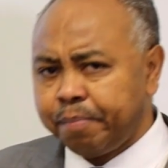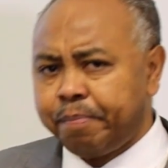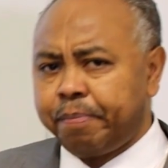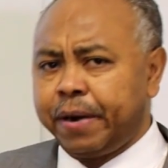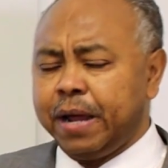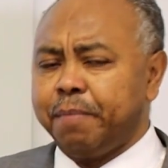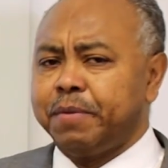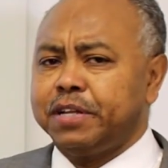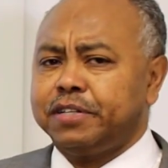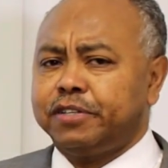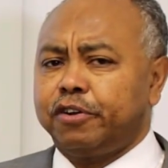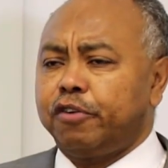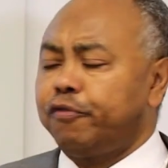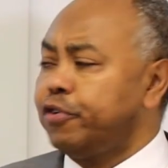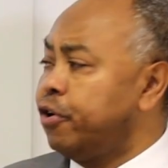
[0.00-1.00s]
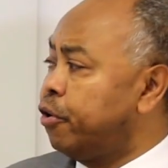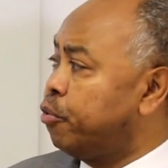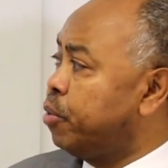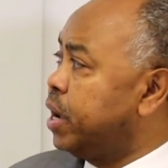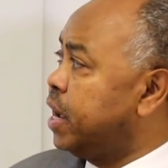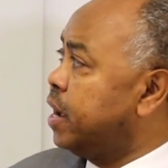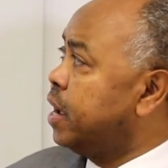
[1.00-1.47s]
Prime Minister of
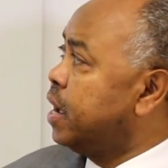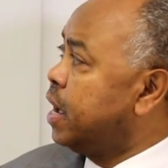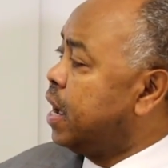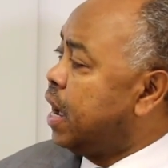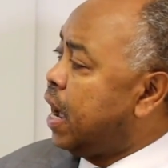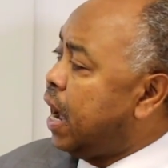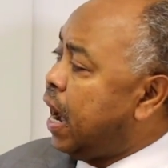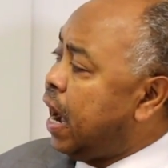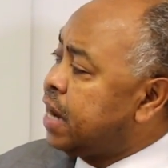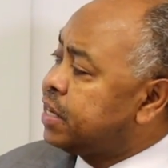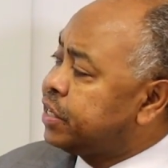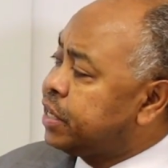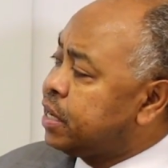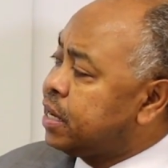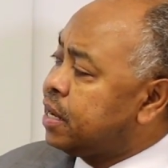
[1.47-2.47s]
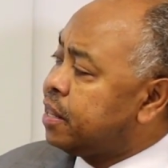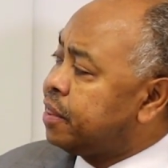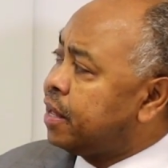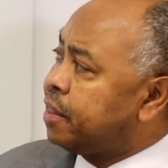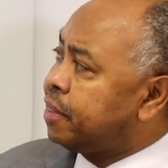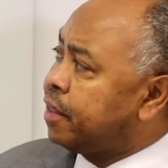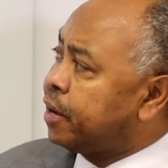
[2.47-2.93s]
Norway, and
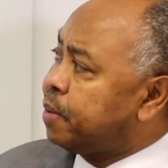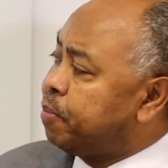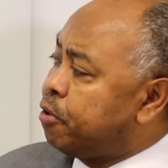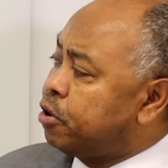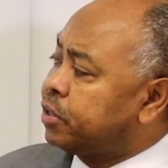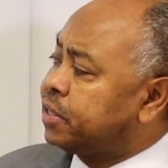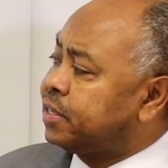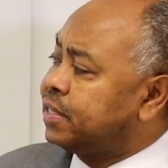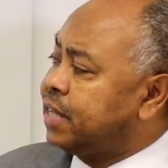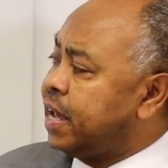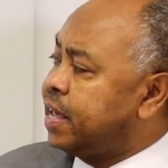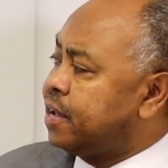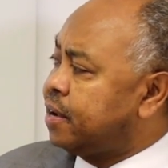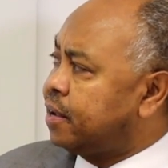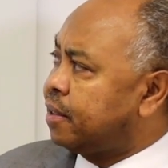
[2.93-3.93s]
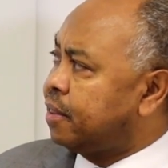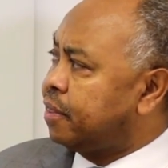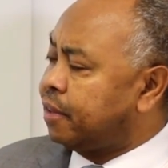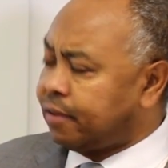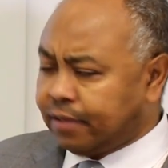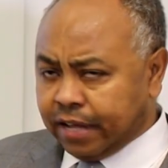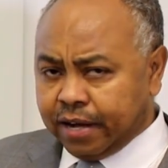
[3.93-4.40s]
the report is saying
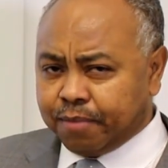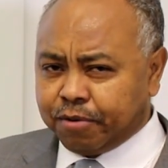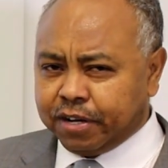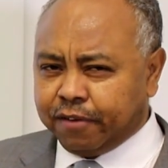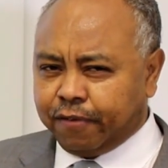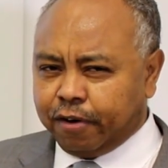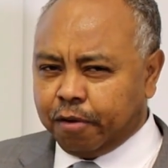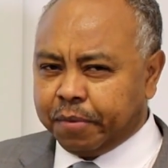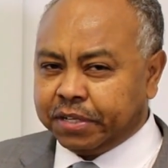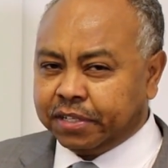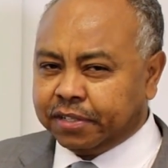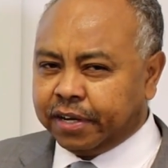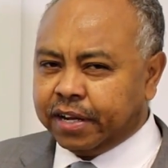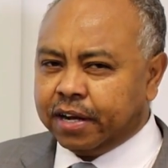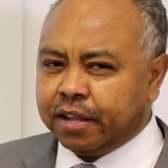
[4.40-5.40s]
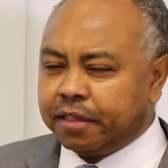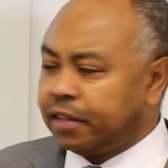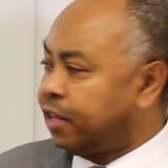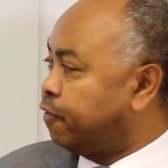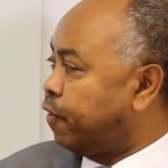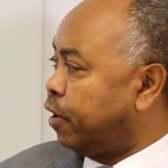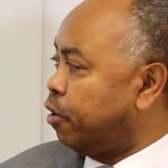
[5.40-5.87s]
sustainable development is really the
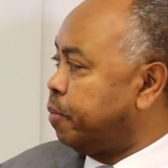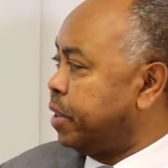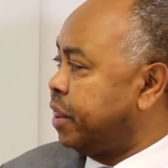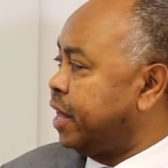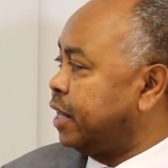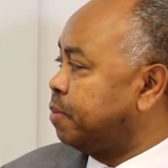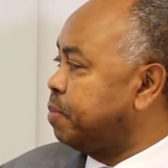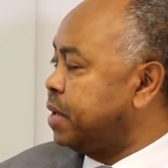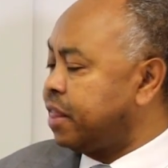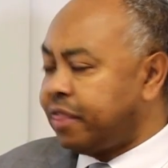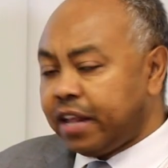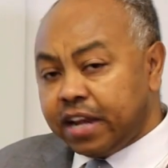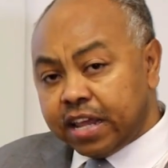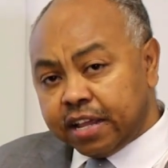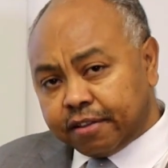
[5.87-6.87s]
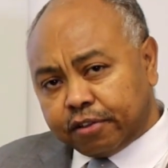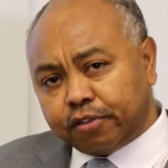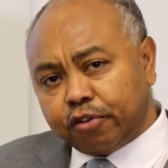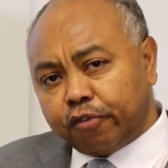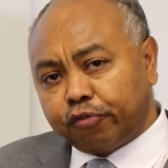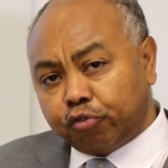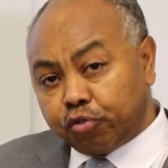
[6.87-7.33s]
development that meets the
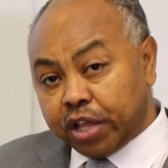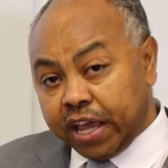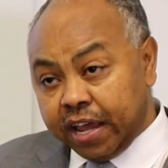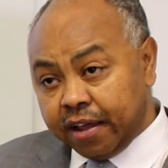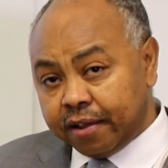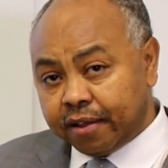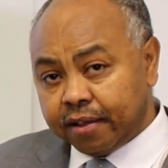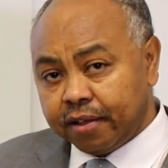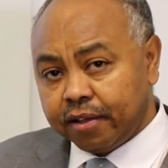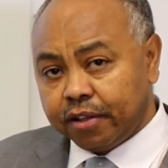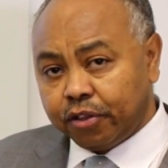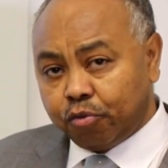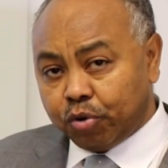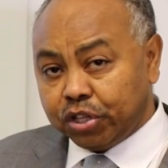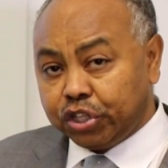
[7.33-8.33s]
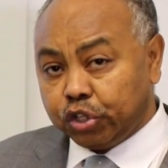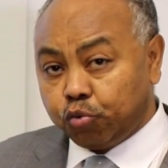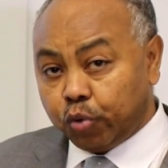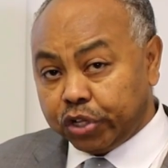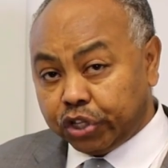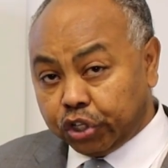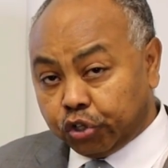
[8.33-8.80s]
needs of today,
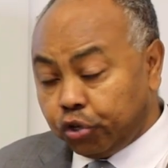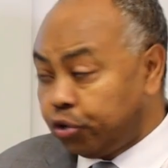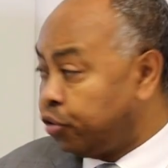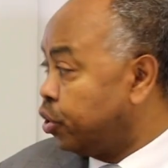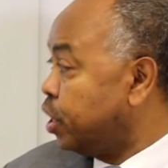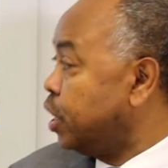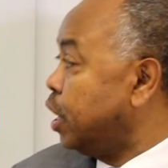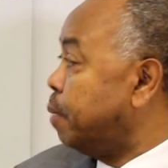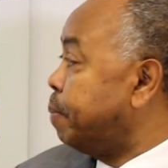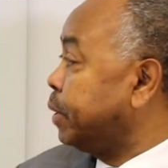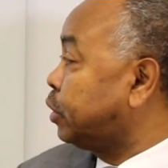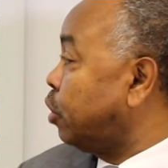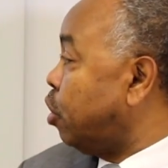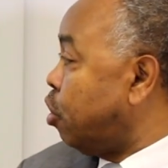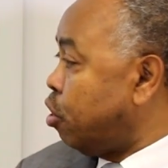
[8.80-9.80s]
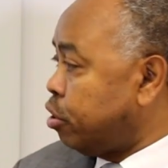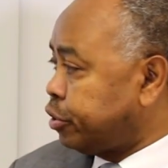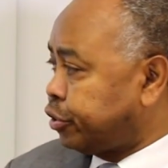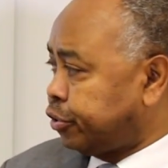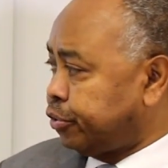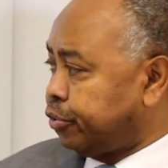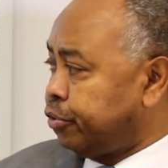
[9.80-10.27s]
2022, but
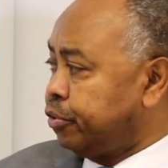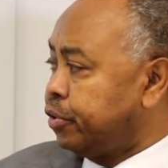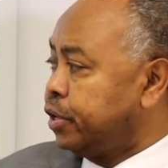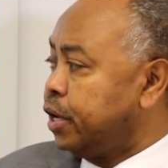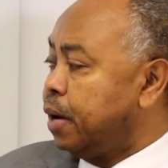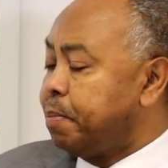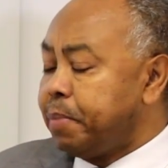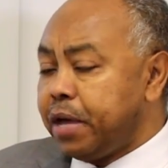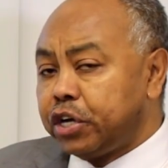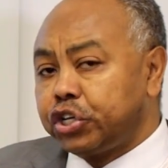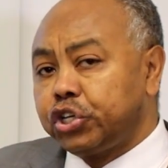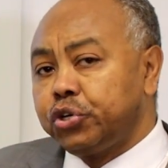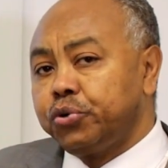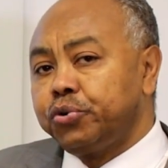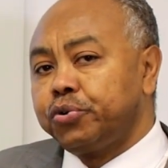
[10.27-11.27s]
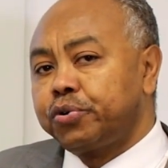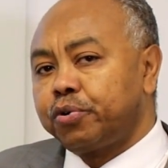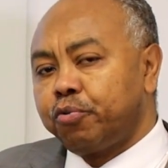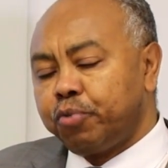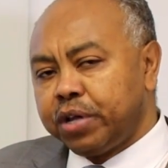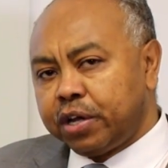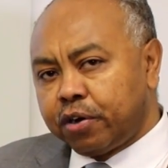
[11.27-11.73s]
also make sure
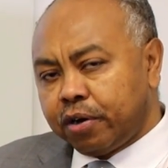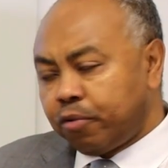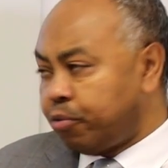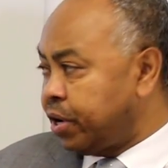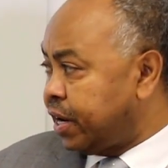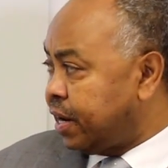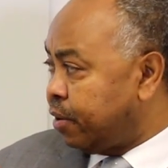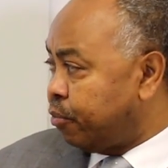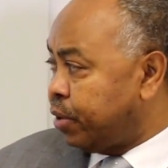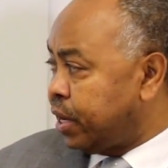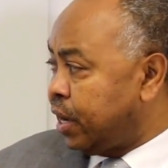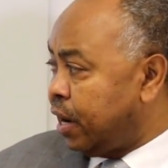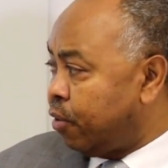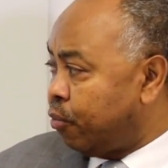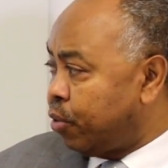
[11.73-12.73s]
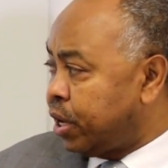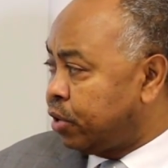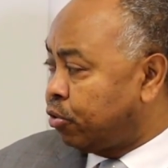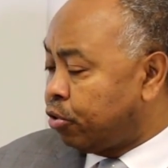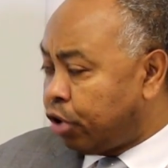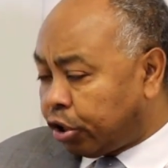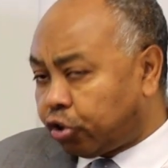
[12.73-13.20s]
we
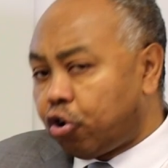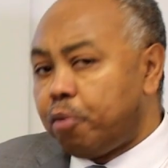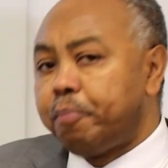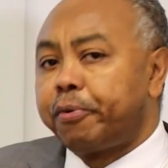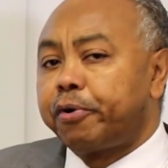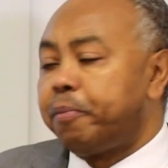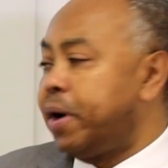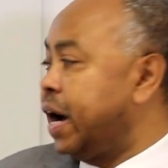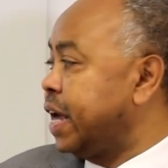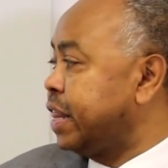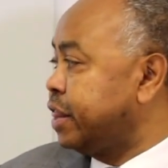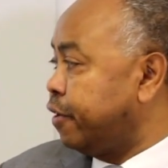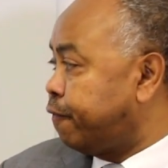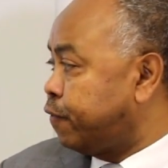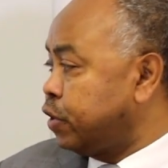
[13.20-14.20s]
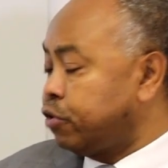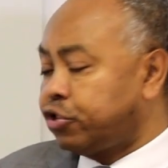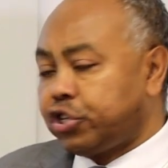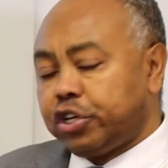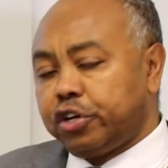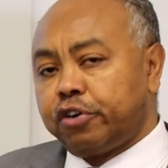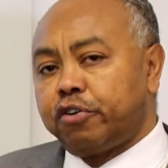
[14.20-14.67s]
do not compromise the
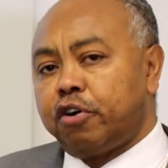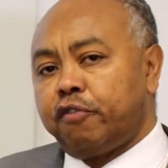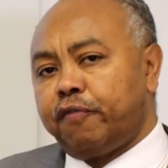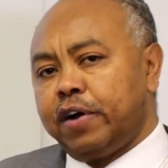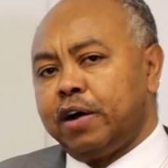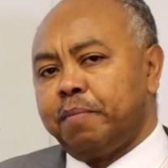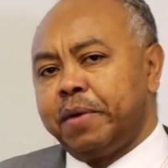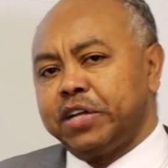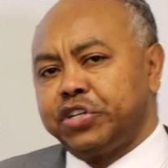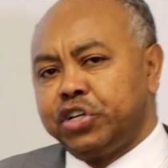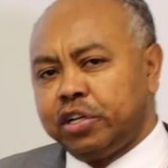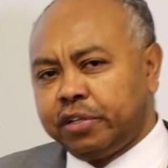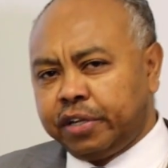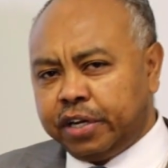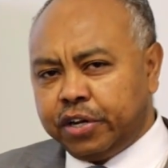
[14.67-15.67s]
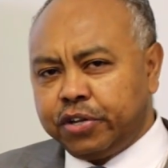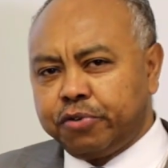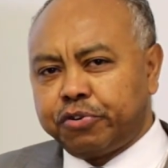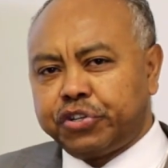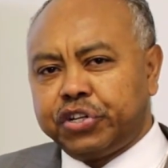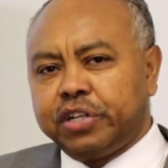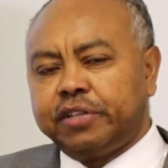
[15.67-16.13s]
future of my children,
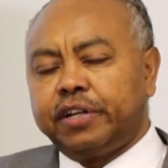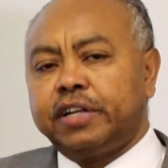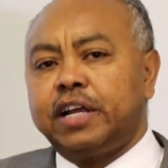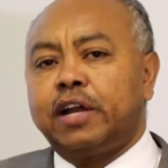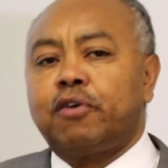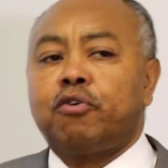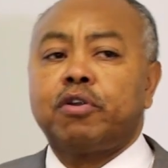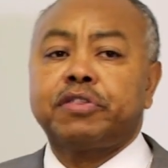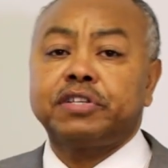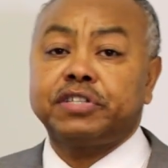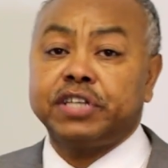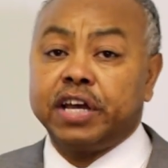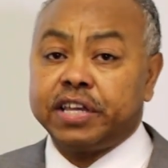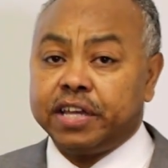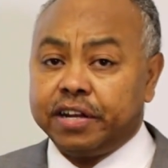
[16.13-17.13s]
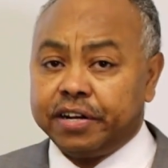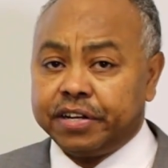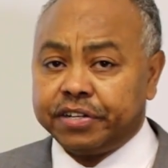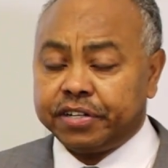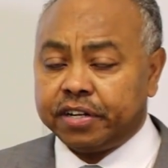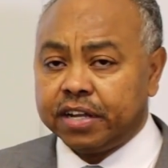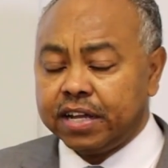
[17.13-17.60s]
your children, and all this young
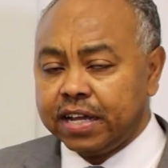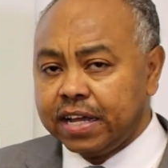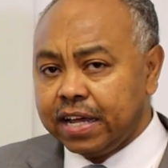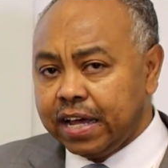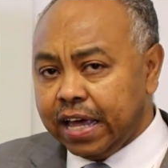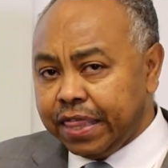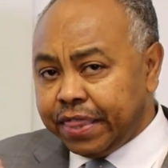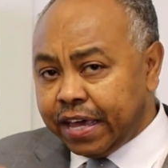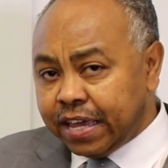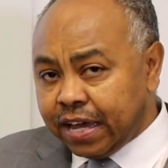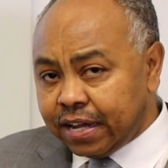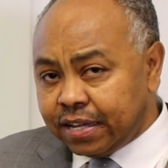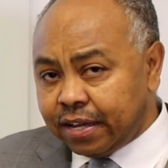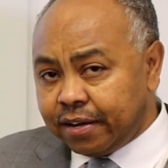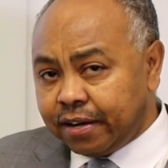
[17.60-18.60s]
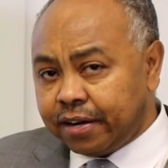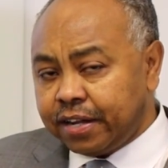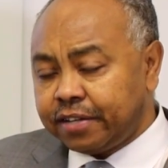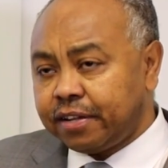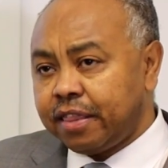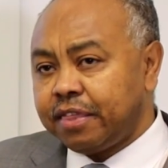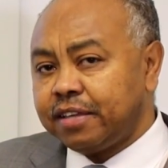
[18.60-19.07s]
generation. The young
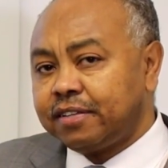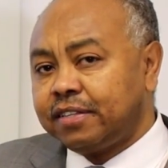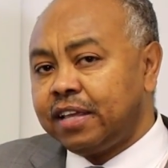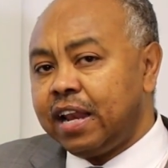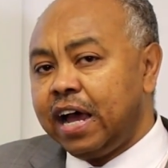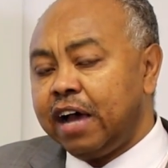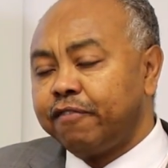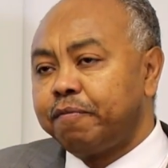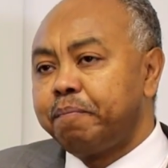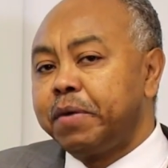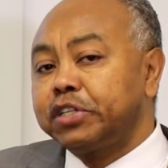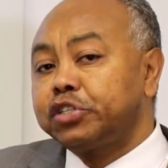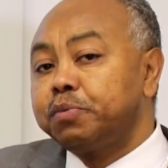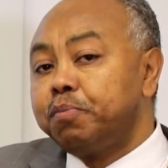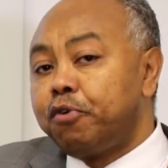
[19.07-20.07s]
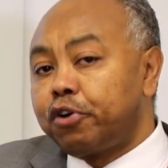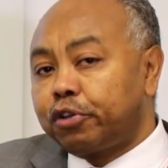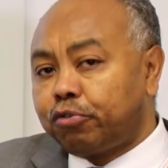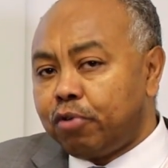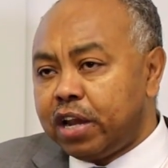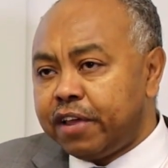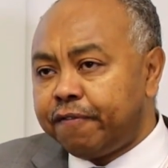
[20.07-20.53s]
generation, they still have much
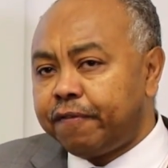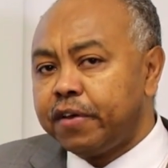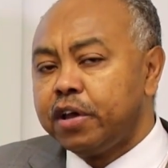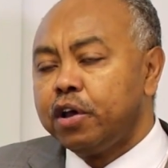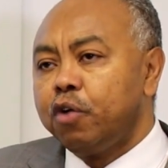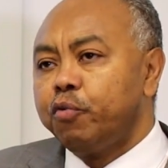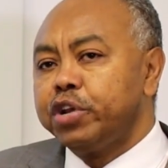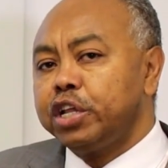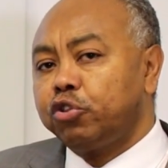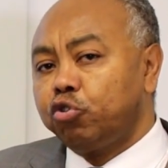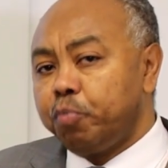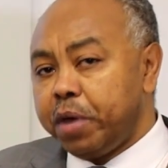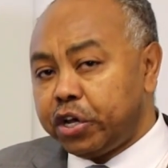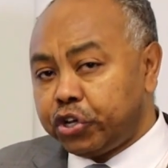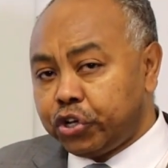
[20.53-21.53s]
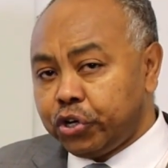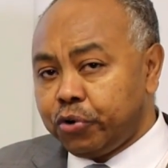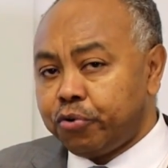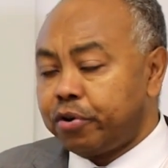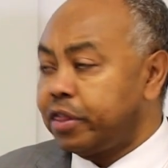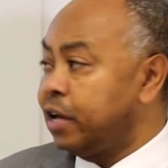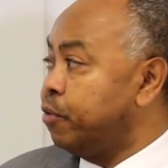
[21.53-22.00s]
more to live. We need to make
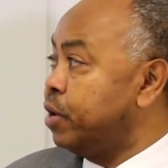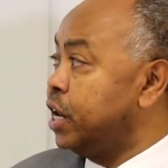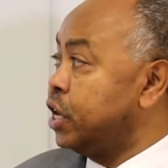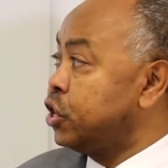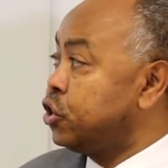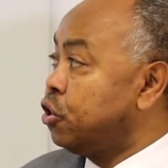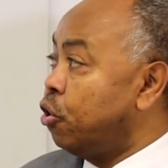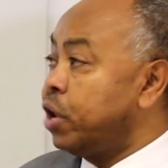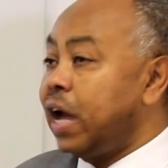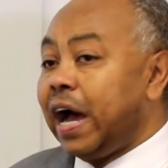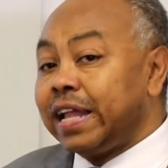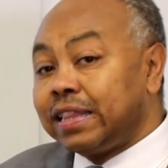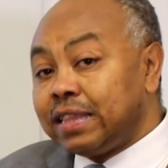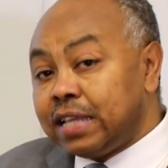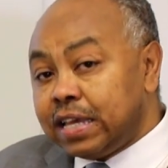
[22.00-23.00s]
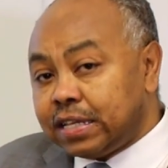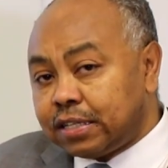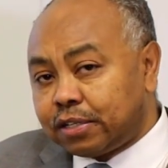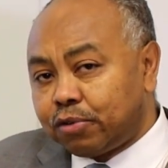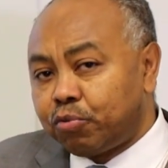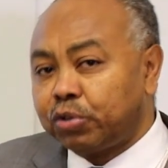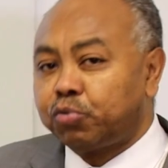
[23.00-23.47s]
sure they will enjoy at
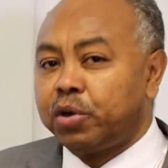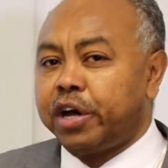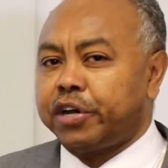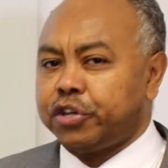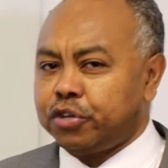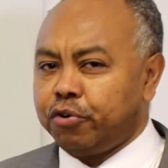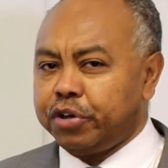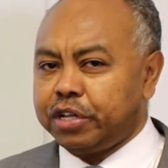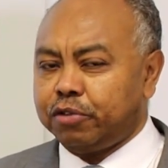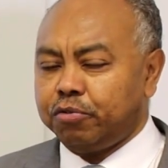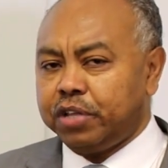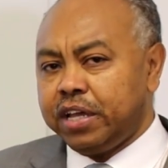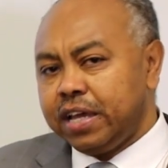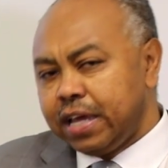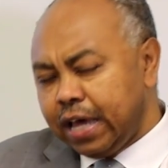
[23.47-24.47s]
least what we are enjoying today.